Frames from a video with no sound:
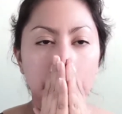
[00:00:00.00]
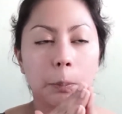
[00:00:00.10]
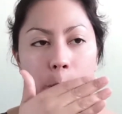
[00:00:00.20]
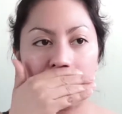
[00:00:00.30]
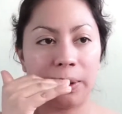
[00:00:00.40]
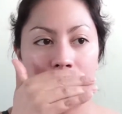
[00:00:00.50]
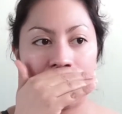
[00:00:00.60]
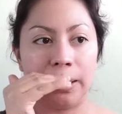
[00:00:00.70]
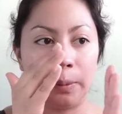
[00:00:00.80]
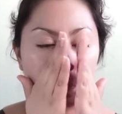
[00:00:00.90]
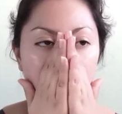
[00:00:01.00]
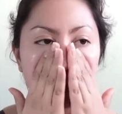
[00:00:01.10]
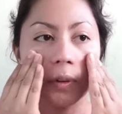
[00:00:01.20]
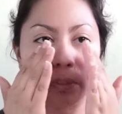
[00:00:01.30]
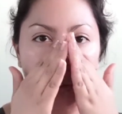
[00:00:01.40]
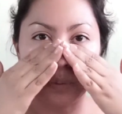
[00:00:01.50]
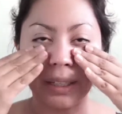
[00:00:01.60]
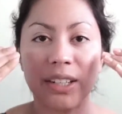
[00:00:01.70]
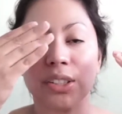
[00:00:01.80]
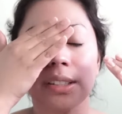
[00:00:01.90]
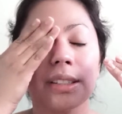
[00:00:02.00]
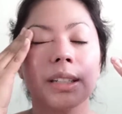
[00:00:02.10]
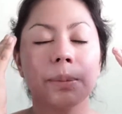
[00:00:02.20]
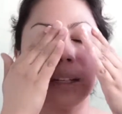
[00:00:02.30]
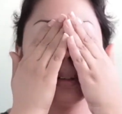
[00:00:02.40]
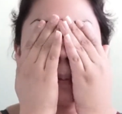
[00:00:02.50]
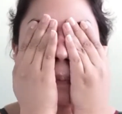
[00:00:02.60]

where the foundation is going to be.